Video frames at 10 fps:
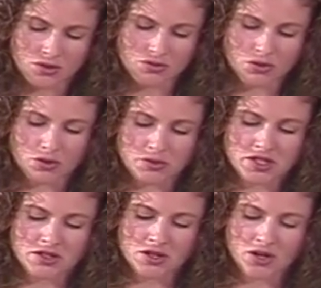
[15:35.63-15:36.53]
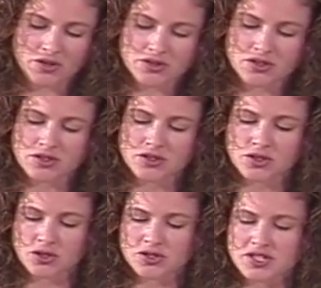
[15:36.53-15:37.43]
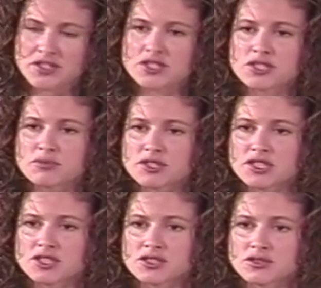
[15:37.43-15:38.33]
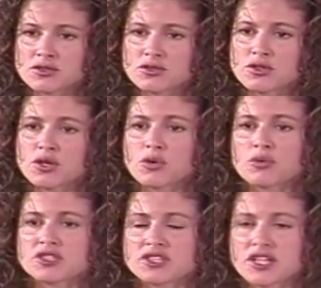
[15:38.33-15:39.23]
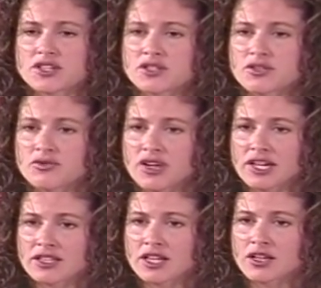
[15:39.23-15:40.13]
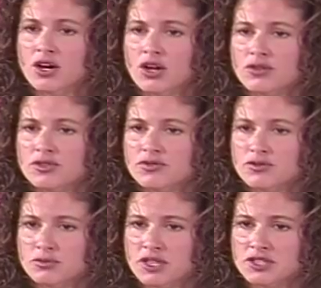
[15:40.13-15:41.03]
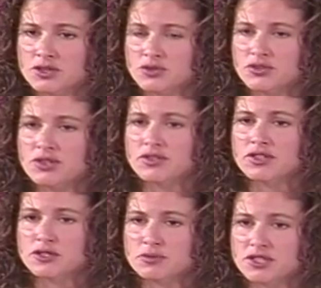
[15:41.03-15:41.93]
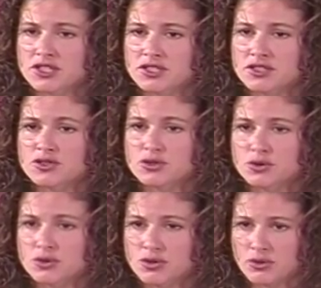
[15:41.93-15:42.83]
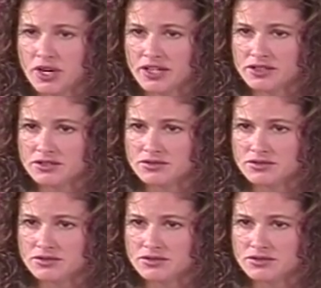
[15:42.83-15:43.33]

for me on your citizenship petition, which attests to the fact that all of the information you've given in this petition is true and correct.